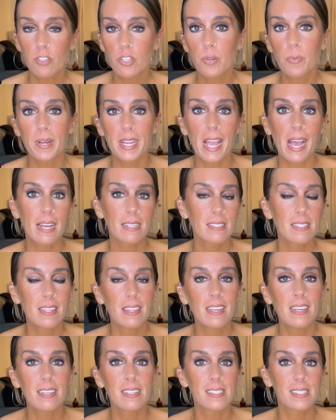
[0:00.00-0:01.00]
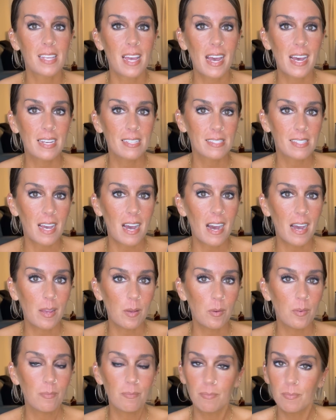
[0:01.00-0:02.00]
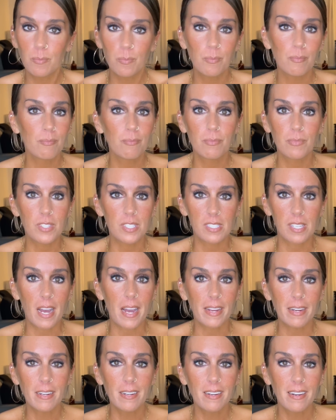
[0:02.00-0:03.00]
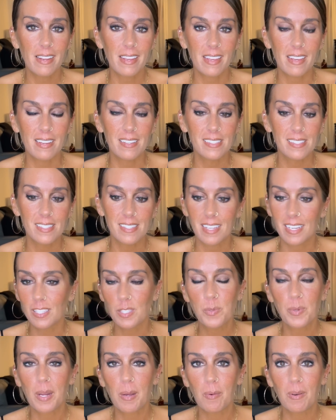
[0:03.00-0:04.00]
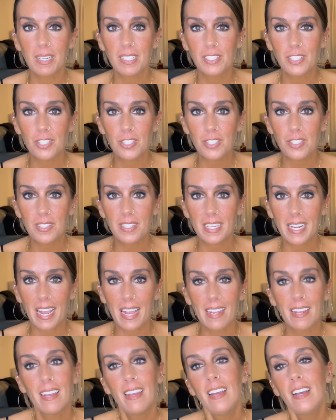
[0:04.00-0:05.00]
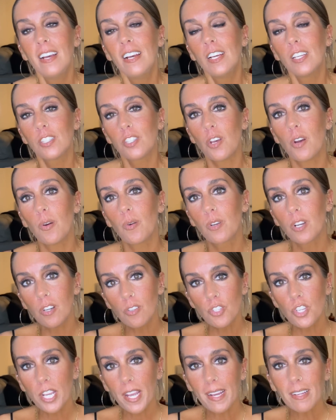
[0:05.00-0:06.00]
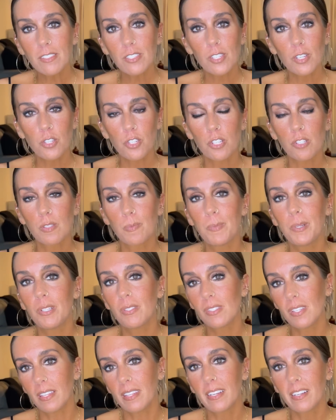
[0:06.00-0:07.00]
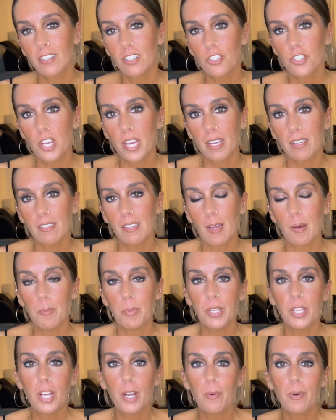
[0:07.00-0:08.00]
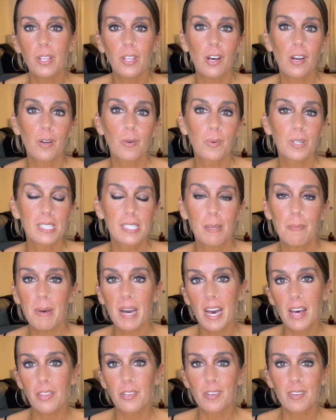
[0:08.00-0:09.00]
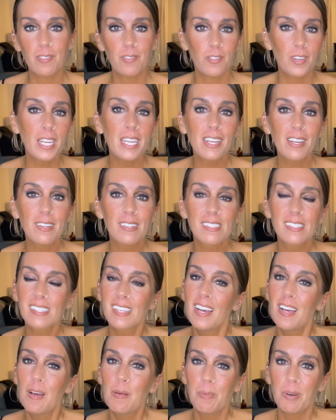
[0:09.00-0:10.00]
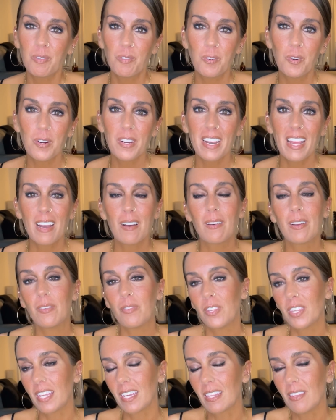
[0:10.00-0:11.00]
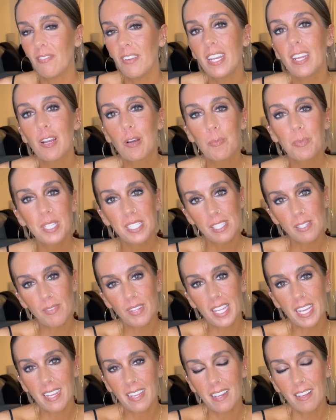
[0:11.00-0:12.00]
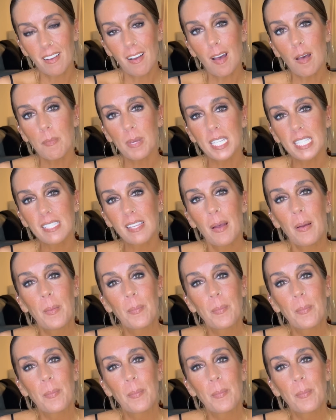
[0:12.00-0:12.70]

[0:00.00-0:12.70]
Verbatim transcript: to react to things as I desire, and that's what I wanted to do today. So go check out Social Spoons. I'll link her channel down below along with some other videos. But for now, if you like the video, please leave a like and a comment.